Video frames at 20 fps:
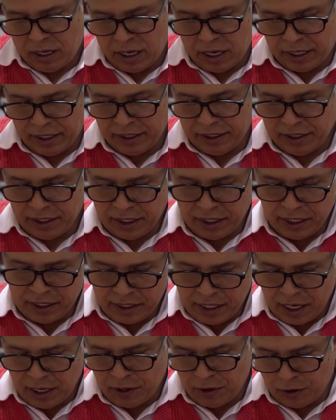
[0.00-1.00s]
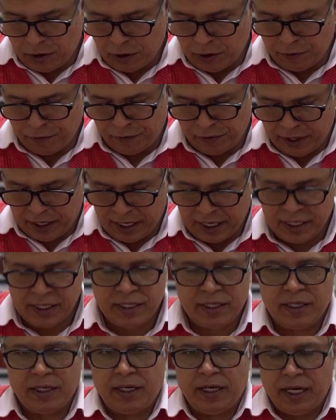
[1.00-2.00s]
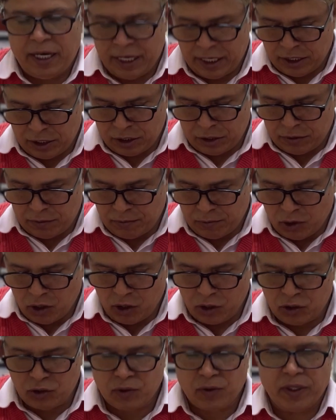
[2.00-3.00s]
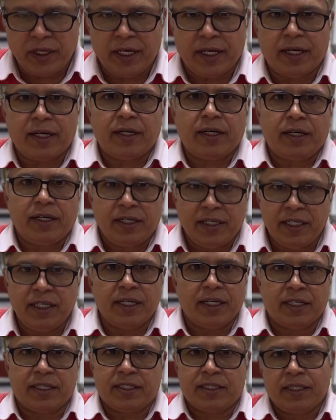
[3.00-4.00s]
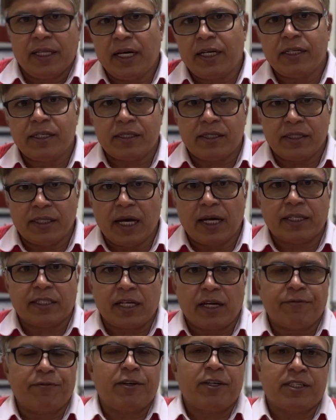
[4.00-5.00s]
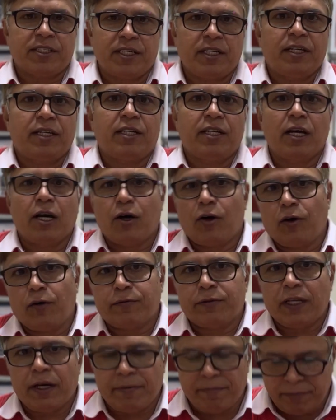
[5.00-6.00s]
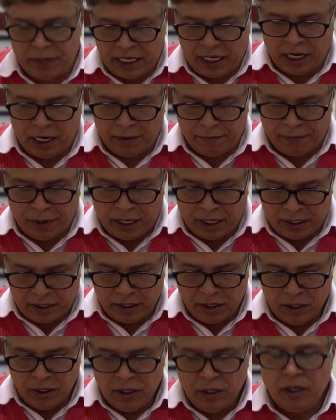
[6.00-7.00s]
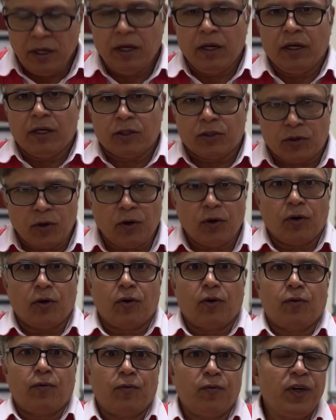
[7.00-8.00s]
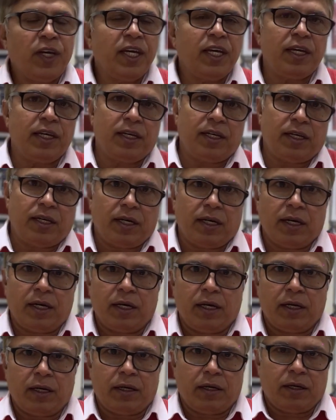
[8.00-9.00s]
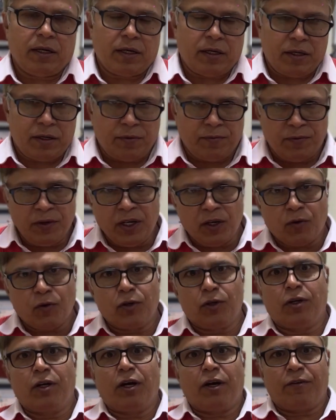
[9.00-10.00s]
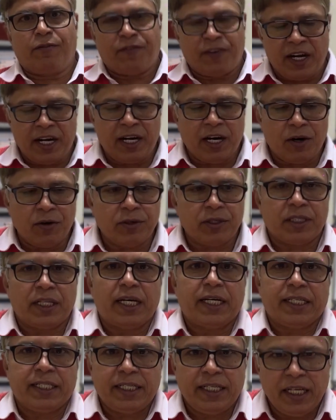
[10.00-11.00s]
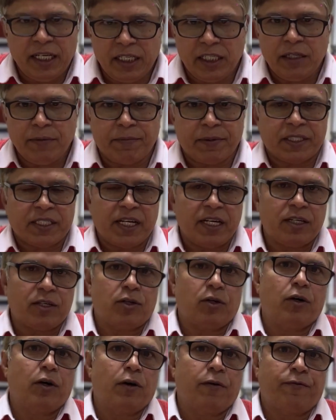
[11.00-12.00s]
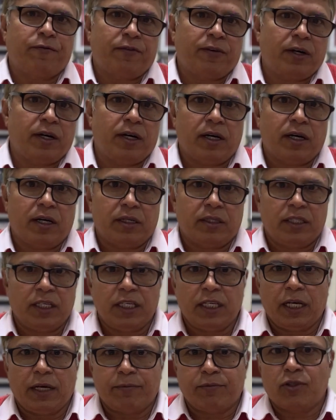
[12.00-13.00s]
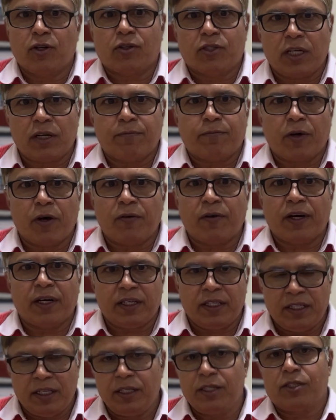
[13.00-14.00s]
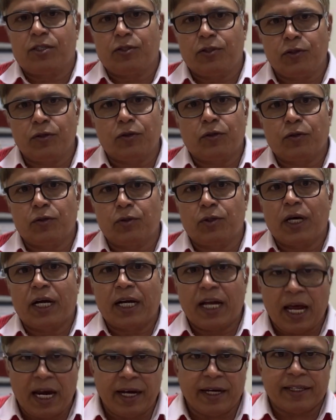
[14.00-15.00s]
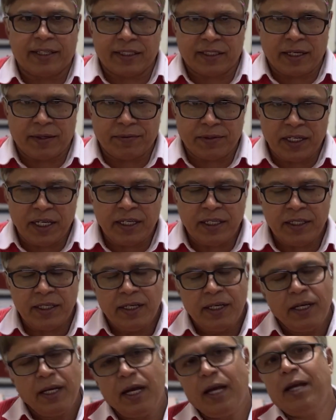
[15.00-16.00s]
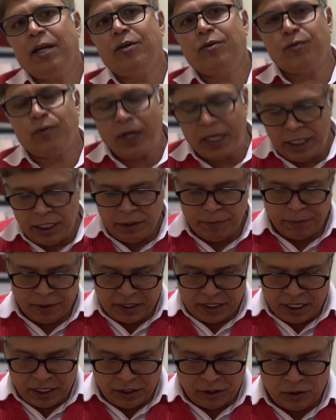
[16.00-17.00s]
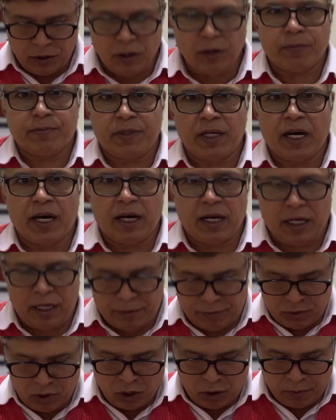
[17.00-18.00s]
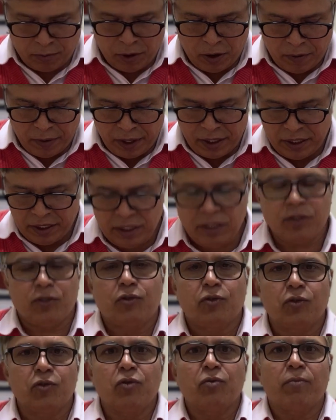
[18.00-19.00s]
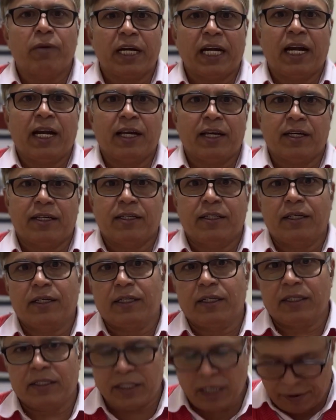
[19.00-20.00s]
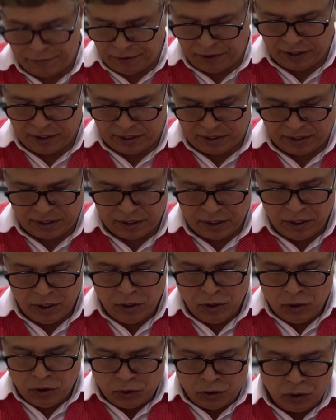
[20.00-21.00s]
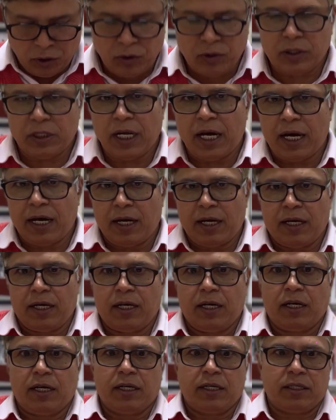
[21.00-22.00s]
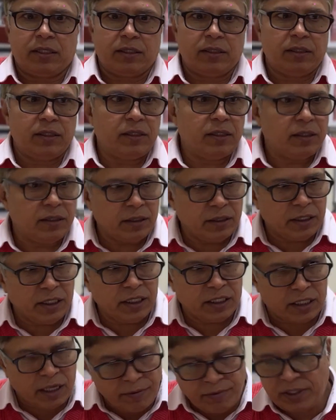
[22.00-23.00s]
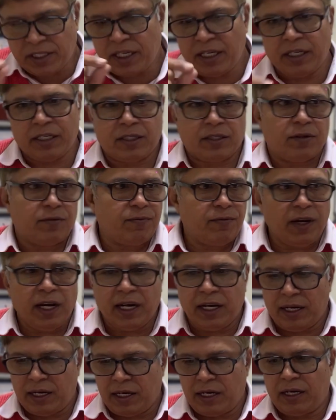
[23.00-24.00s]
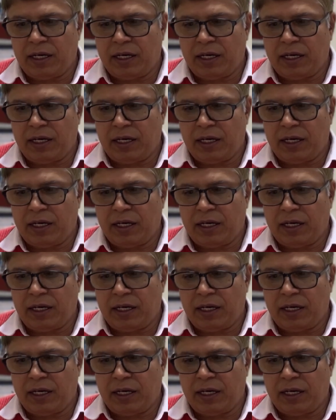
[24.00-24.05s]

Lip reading: integration of S h mod square ds, that is the surface area of the metallic part. So we could find out that 80% of the absorption power is due to the dielectric substrate and 20% of the absorbed power is due to metallic surface. So the substrate will